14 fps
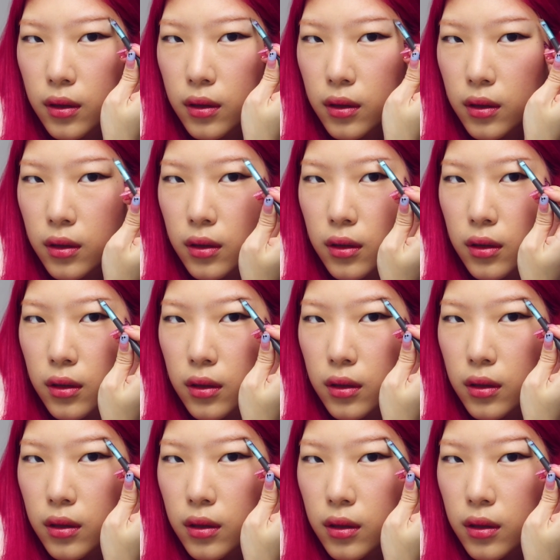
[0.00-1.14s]

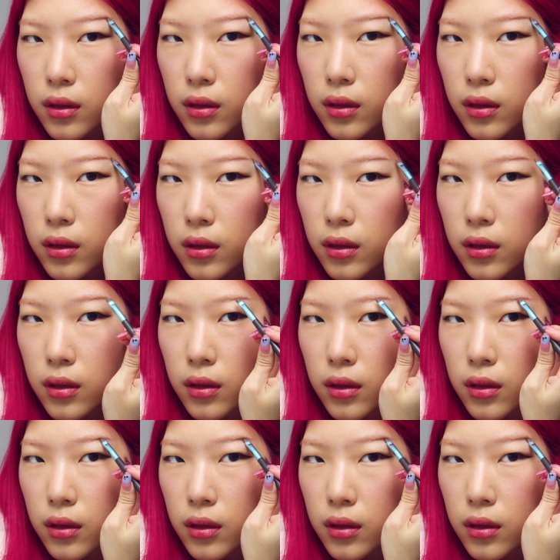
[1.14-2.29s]

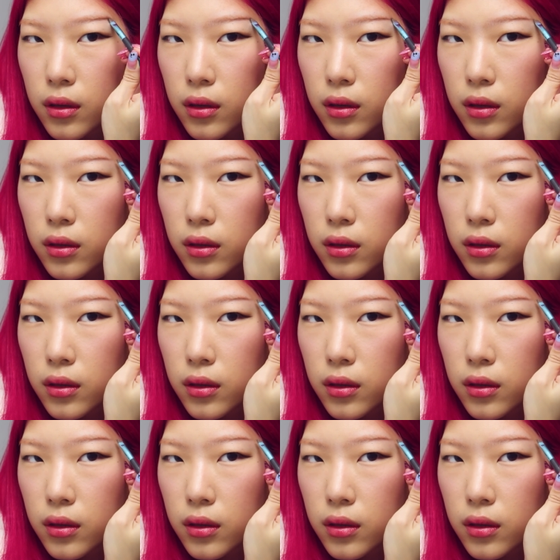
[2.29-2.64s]
No one is speaking in this clip.